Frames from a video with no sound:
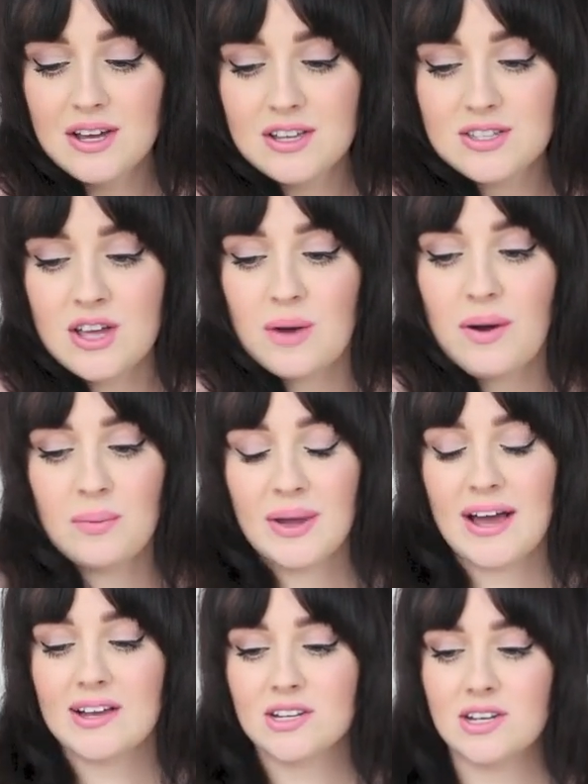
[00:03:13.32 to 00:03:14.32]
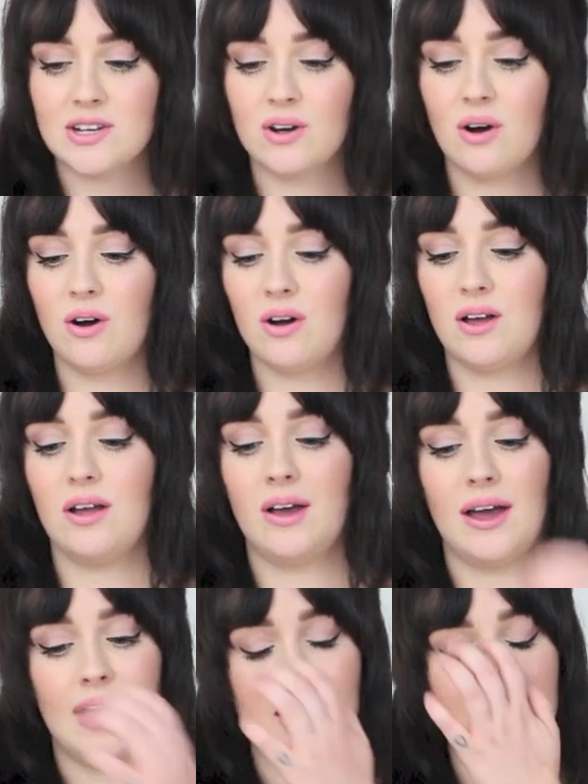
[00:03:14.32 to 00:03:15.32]
So we actually got
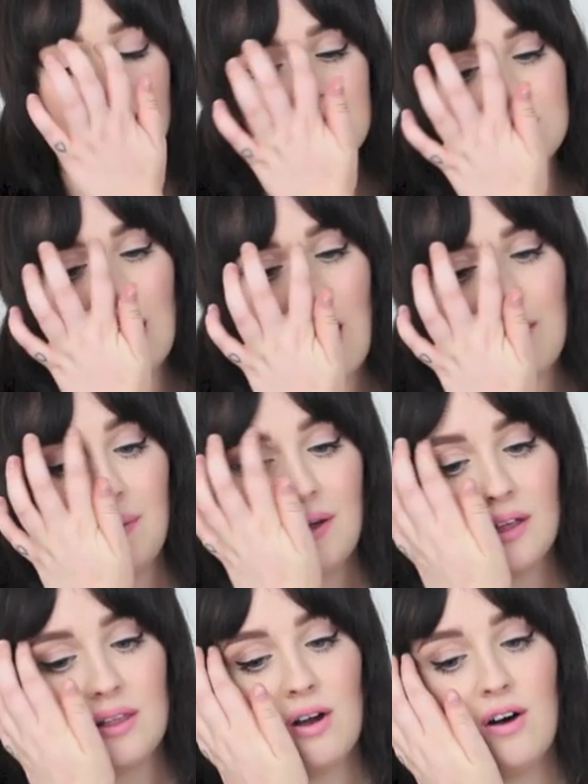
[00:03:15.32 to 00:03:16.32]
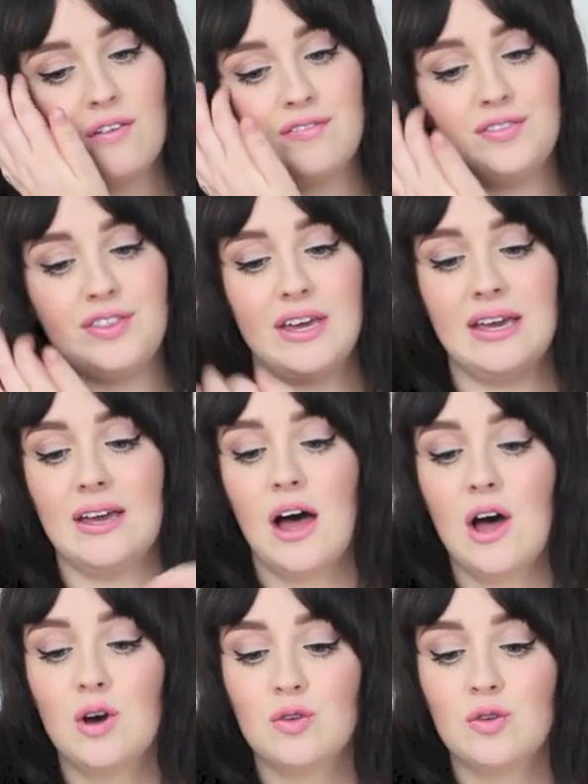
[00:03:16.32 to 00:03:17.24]
a sample of the